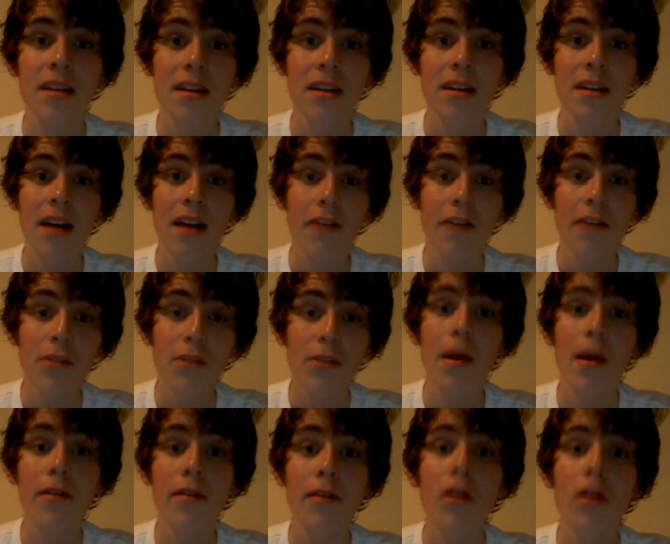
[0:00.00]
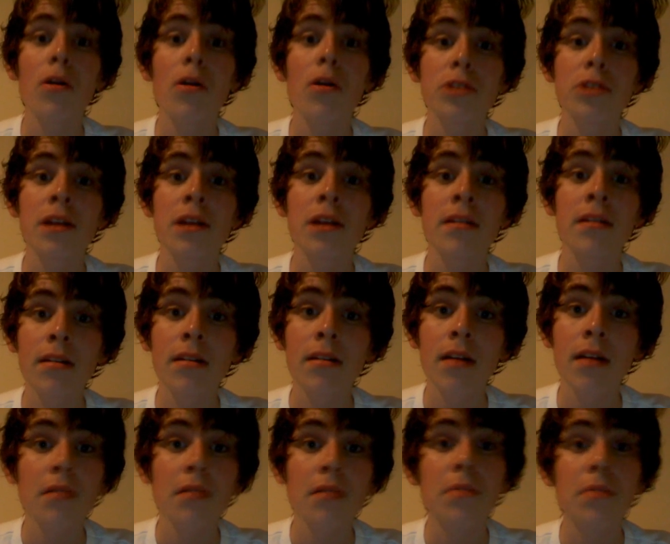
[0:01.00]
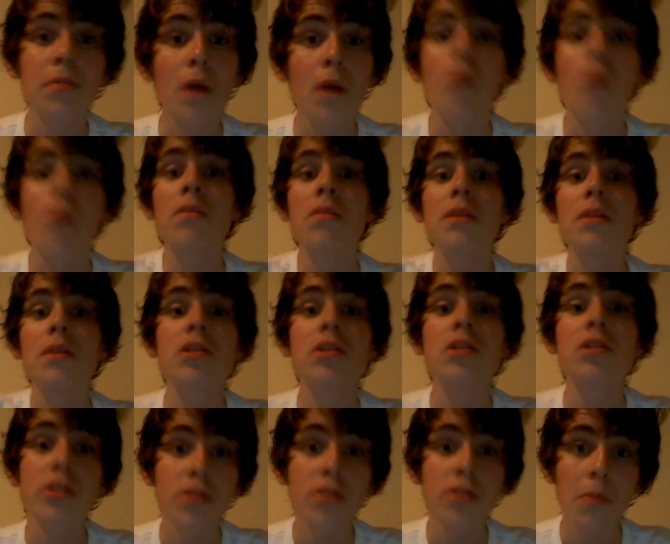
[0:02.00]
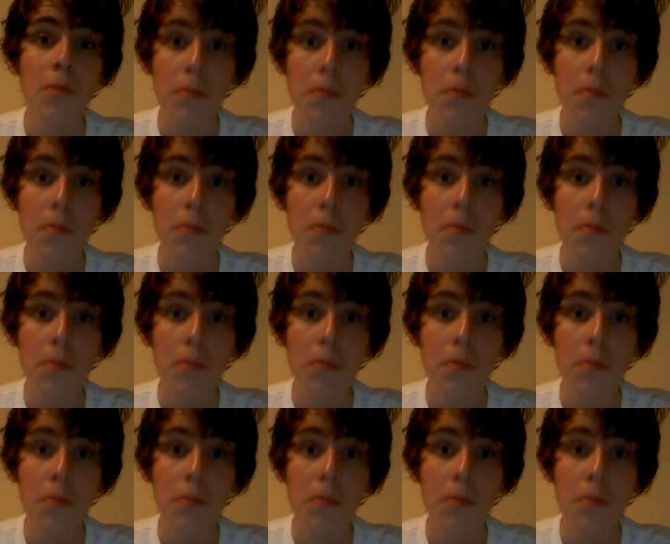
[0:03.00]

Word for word: I feel bad for our ocean. I'm gonna be going to the beach this summer,